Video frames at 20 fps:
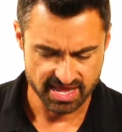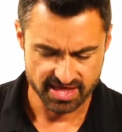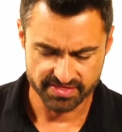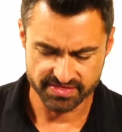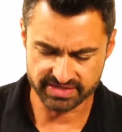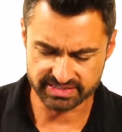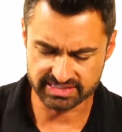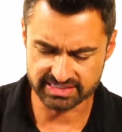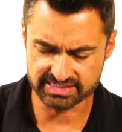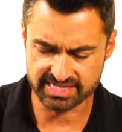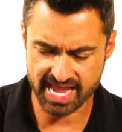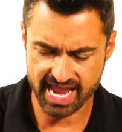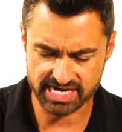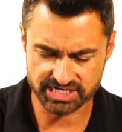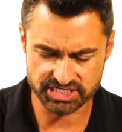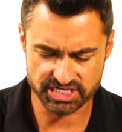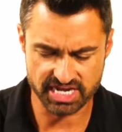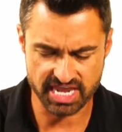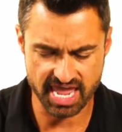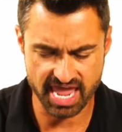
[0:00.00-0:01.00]
This is
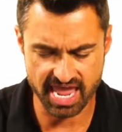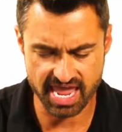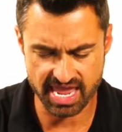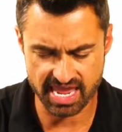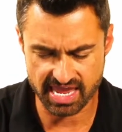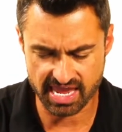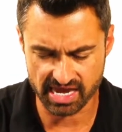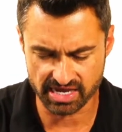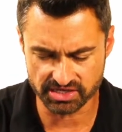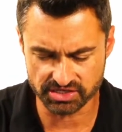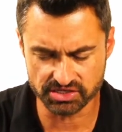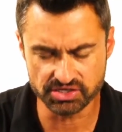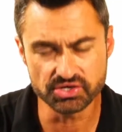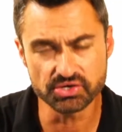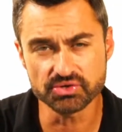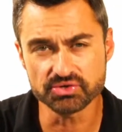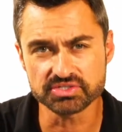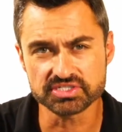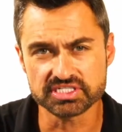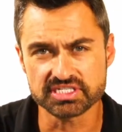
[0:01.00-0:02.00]
actually a
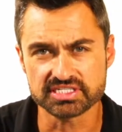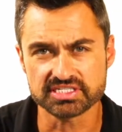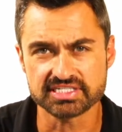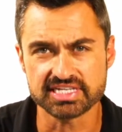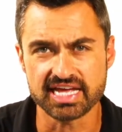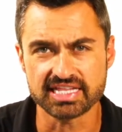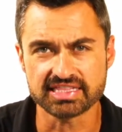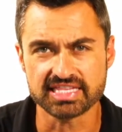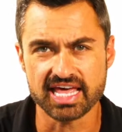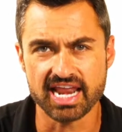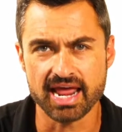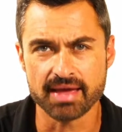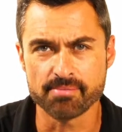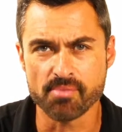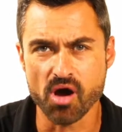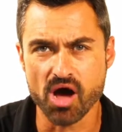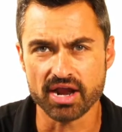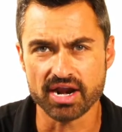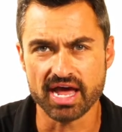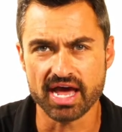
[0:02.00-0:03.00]
used set that I
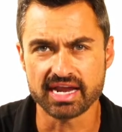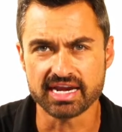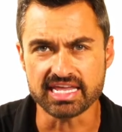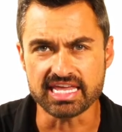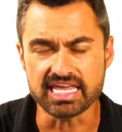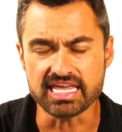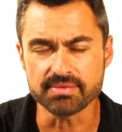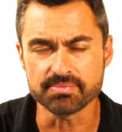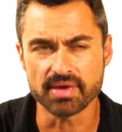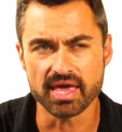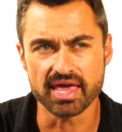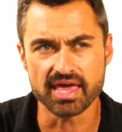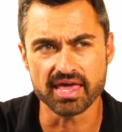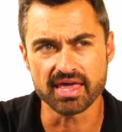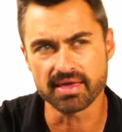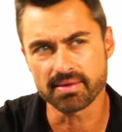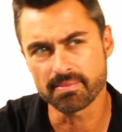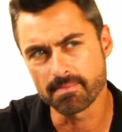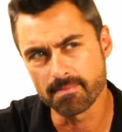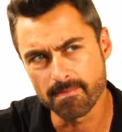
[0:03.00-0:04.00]
bought on
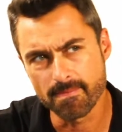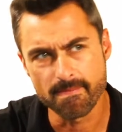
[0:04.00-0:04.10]
eBay,